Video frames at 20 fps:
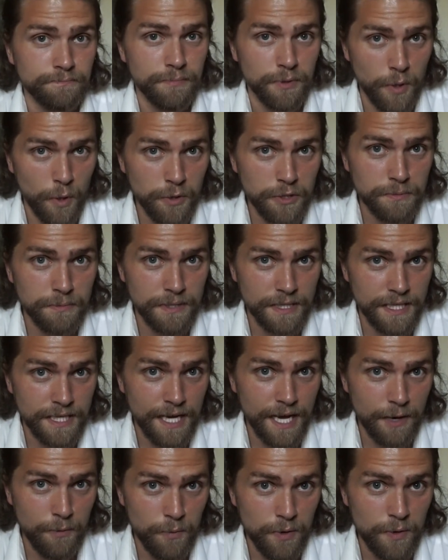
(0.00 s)
But ultimately
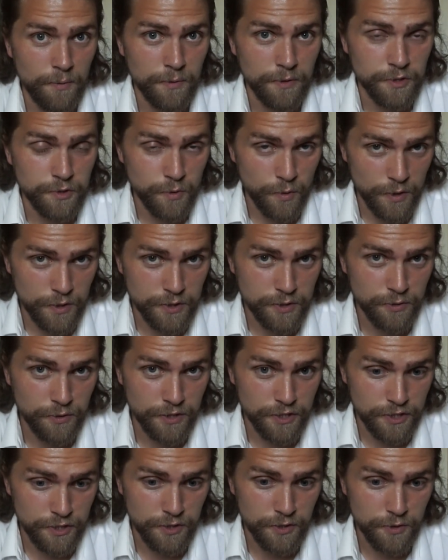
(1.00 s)
I went with Toy
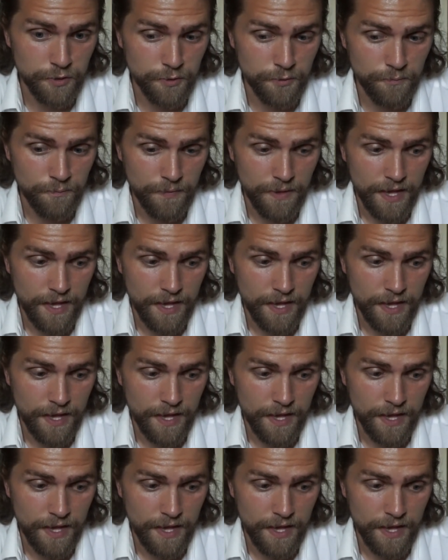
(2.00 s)
Story 2,